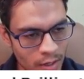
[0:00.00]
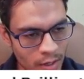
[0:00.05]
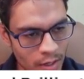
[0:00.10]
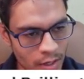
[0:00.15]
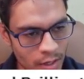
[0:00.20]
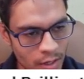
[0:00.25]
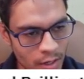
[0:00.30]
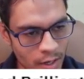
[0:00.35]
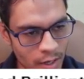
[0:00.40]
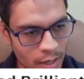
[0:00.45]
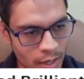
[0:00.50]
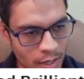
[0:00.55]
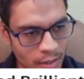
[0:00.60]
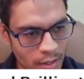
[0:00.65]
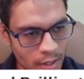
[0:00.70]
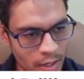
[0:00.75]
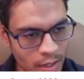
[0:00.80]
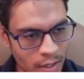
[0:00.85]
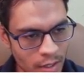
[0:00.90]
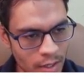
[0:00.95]
I can
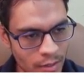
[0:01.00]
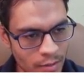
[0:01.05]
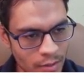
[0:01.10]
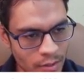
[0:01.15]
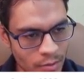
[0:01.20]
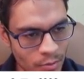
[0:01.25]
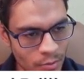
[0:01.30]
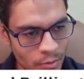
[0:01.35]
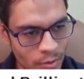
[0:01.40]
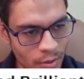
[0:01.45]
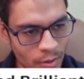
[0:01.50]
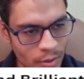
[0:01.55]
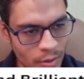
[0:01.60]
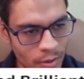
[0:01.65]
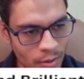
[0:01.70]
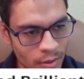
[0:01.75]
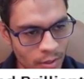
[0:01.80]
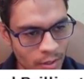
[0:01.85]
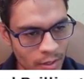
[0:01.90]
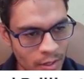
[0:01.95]
take here this rook.
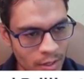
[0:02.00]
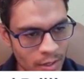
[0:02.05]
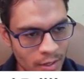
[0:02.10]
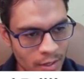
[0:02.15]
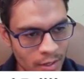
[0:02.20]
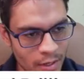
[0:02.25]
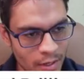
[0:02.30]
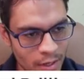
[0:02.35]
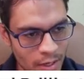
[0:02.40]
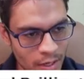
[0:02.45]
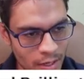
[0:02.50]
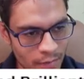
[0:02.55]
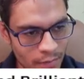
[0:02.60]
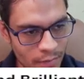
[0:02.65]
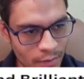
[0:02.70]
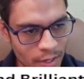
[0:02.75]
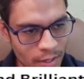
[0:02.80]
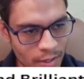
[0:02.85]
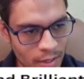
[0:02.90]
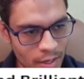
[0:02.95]
If
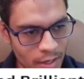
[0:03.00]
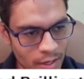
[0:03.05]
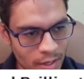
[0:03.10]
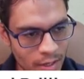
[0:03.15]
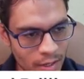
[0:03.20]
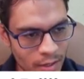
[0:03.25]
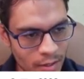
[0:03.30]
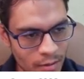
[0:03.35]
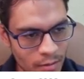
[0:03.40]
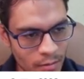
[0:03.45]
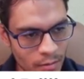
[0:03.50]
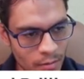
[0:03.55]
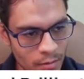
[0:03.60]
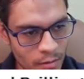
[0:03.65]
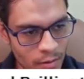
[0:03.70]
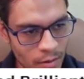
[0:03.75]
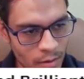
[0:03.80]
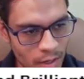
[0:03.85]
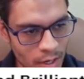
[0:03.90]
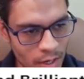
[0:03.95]
they take,
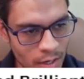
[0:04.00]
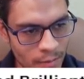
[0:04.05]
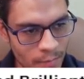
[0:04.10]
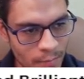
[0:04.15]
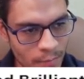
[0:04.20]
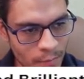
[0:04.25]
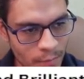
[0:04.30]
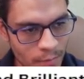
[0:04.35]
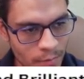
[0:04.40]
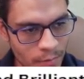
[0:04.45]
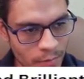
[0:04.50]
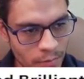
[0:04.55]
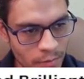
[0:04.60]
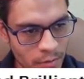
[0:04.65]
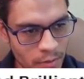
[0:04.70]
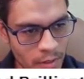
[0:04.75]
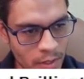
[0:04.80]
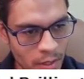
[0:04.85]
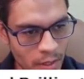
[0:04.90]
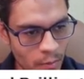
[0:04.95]
yeah,
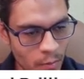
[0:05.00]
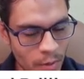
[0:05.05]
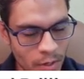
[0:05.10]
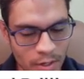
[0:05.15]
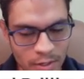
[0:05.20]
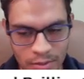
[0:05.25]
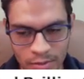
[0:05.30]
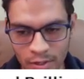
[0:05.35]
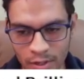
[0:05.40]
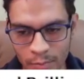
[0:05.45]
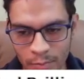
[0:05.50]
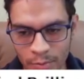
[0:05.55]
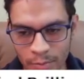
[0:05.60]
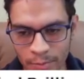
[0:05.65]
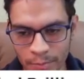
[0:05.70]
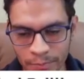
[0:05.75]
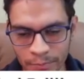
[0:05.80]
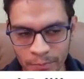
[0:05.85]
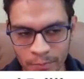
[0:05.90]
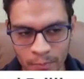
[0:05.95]
the queen is trapped.
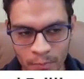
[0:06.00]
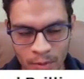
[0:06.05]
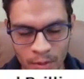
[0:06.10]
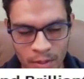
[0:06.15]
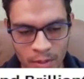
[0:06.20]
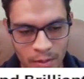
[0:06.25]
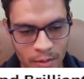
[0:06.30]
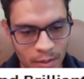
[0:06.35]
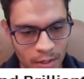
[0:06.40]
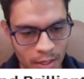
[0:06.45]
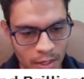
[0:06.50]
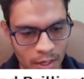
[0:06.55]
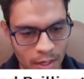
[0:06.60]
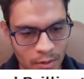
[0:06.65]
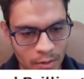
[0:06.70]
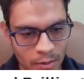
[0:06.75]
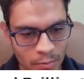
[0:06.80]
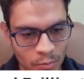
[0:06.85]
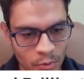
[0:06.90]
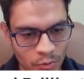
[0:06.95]
They
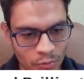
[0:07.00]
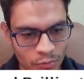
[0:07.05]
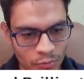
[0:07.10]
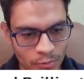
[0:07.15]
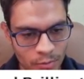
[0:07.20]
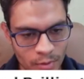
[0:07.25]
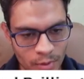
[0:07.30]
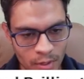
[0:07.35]
cannot move.